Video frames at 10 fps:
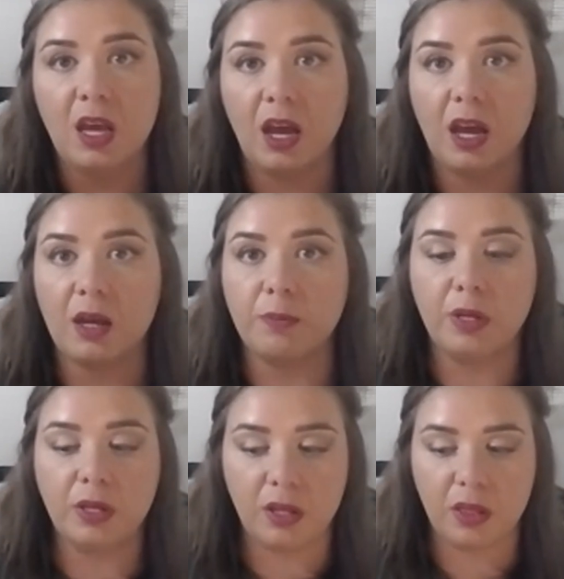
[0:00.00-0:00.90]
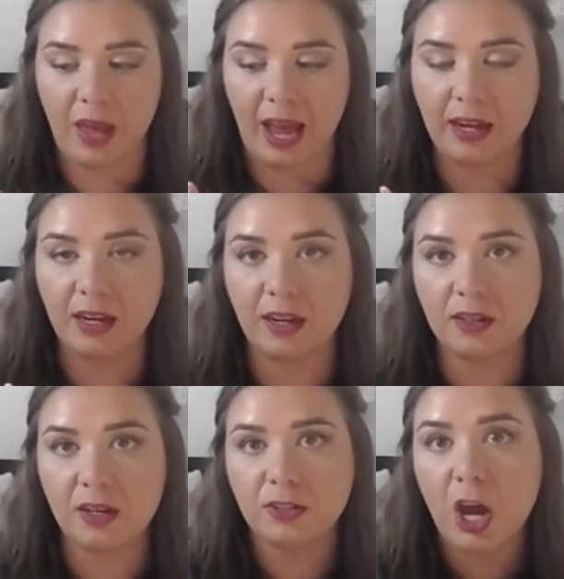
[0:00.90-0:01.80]
that
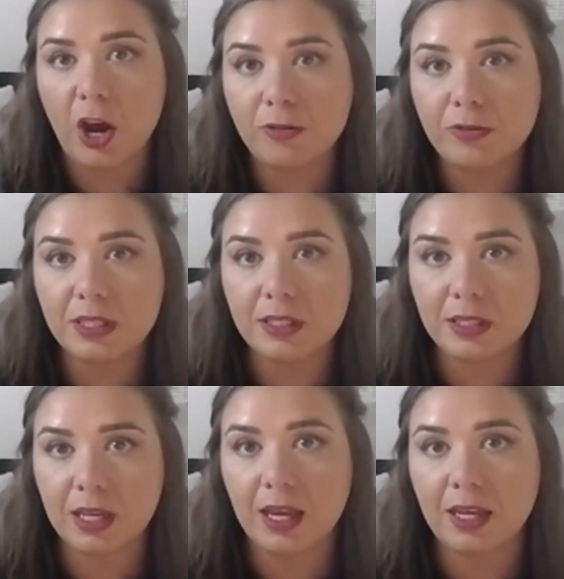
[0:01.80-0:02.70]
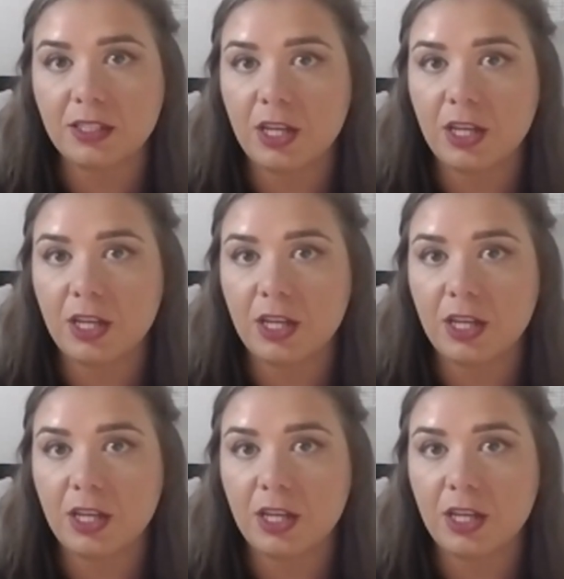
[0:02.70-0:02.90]
tones the skin.